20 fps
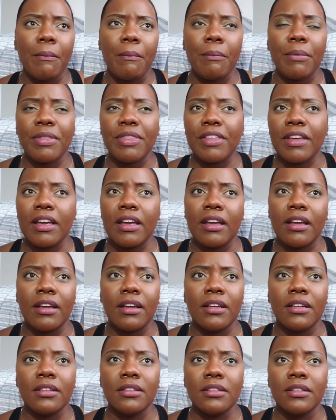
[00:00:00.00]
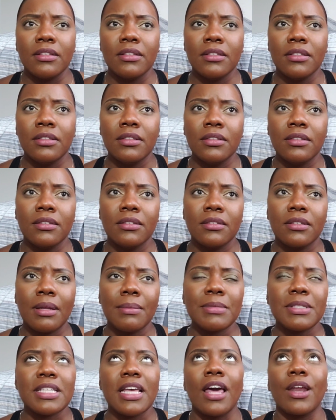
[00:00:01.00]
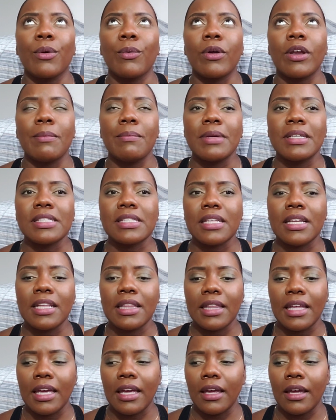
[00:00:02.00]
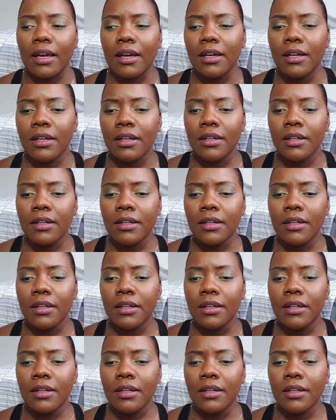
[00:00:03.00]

within, let me see, I don't want to miss anything.